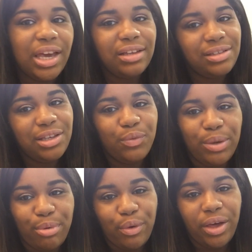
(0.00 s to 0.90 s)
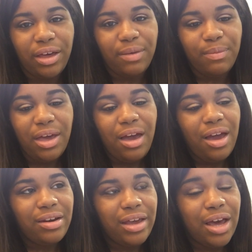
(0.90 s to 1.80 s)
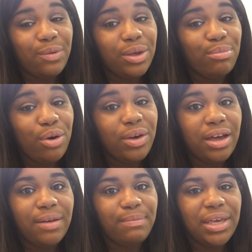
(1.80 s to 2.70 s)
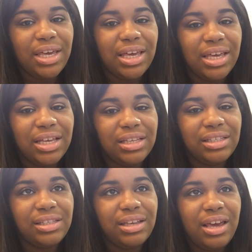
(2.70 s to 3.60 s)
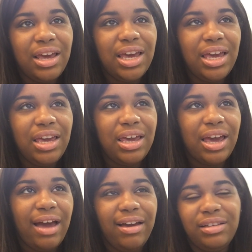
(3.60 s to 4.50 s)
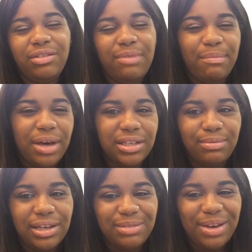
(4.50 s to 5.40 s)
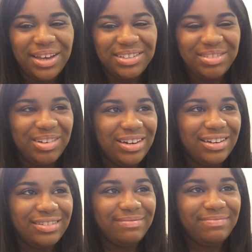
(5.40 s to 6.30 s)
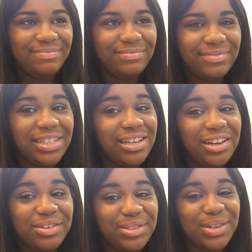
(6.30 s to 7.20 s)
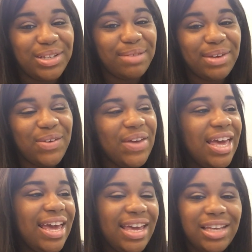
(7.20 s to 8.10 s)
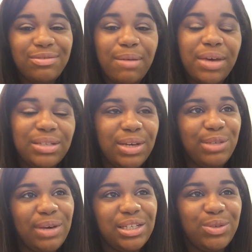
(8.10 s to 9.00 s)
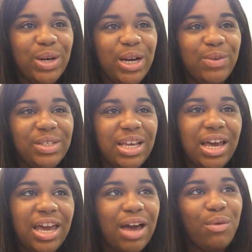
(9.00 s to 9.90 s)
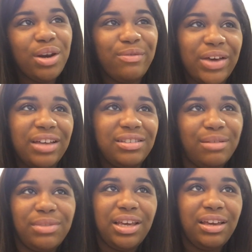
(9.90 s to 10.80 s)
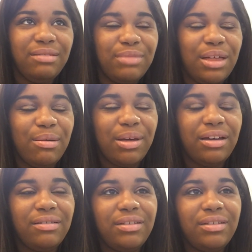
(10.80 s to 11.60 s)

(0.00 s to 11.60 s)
Until we broke up. Now, we broke up because he asked for my MySpace password. It's like, you know, it's a long time ago. Here's my MySpace password. It was like, "I want to find something, blah, blah,